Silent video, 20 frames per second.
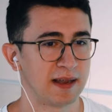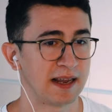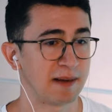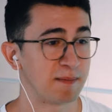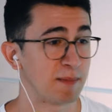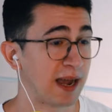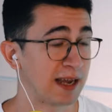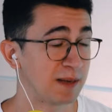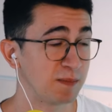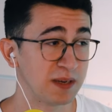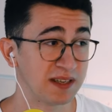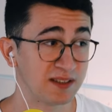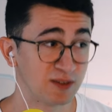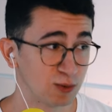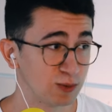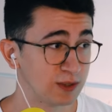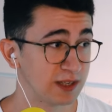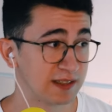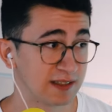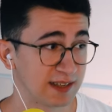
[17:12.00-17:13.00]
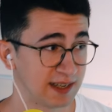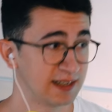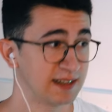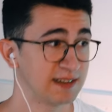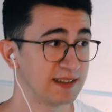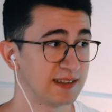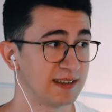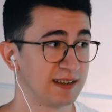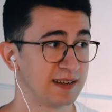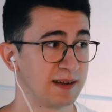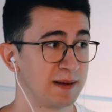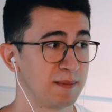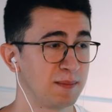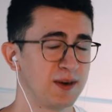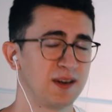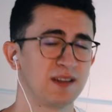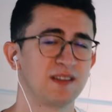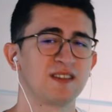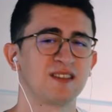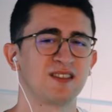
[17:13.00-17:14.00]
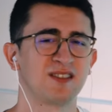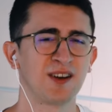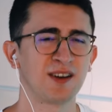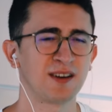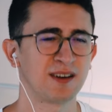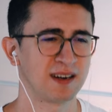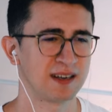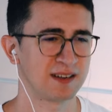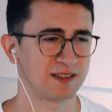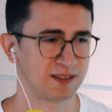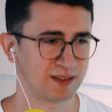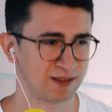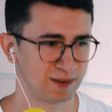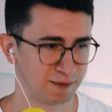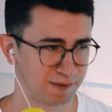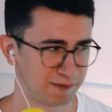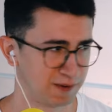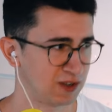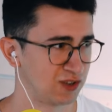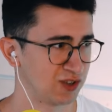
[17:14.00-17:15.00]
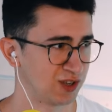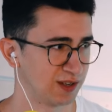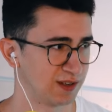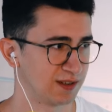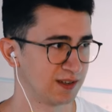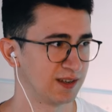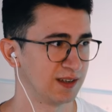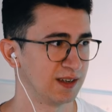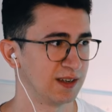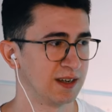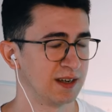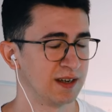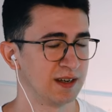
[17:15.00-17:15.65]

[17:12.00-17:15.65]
it might be too detailed, but it's certainly sufficient